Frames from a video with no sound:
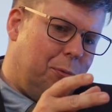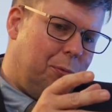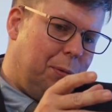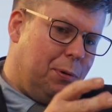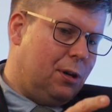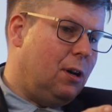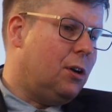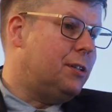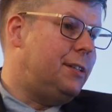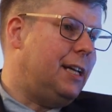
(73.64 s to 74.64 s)
we put
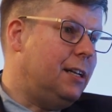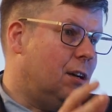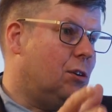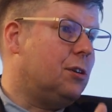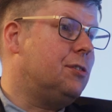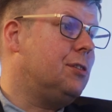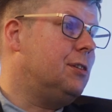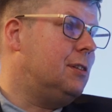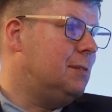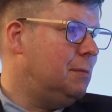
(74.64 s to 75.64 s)
data loggers on
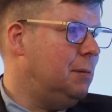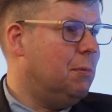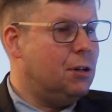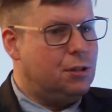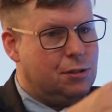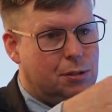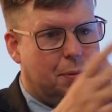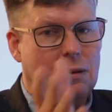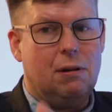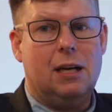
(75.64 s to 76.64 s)
it. We monitored the
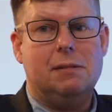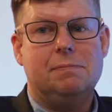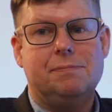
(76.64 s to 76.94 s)
power line.